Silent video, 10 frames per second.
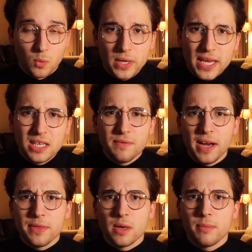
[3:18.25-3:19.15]
We can
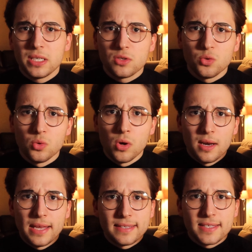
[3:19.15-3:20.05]
divide them into,
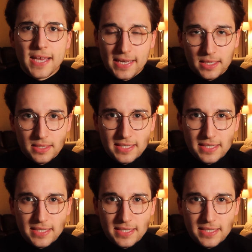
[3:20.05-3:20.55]
let's say,